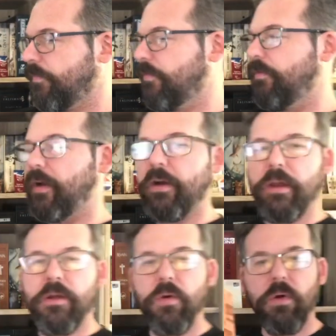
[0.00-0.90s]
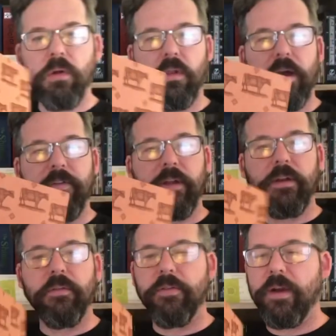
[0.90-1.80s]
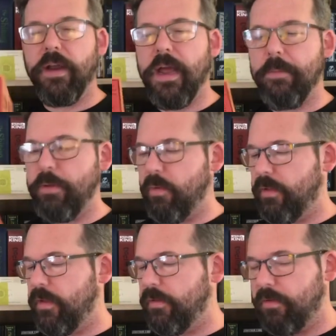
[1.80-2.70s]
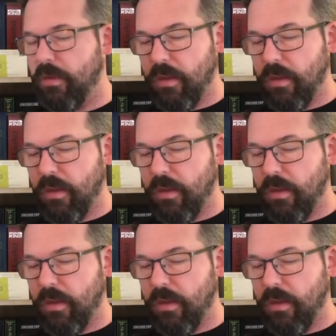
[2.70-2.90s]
Very cool. Love it. Very happy with this.